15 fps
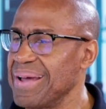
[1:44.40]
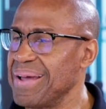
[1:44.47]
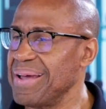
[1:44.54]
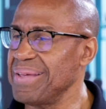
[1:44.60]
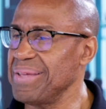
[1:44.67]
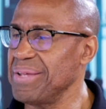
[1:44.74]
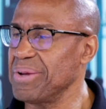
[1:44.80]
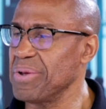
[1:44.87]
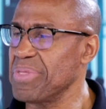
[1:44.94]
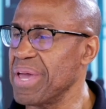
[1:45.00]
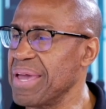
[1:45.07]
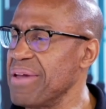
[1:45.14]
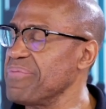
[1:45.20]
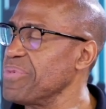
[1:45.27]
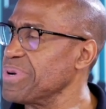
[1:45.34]
they
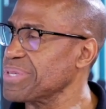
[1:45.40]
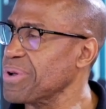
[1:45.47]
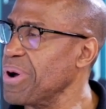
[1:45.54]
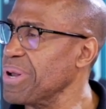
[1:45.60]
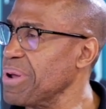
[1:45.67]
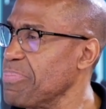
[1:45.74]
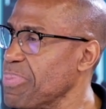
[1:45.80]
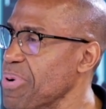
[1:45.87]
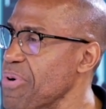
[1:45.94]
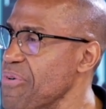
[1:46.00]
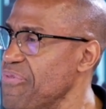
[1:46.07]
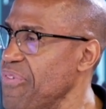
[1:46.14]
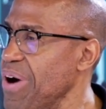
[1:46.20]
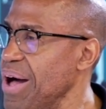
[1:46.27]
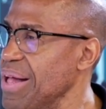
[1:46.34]
gave me what's called a
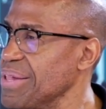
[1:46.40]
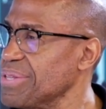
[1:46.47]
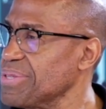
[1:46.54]
profile.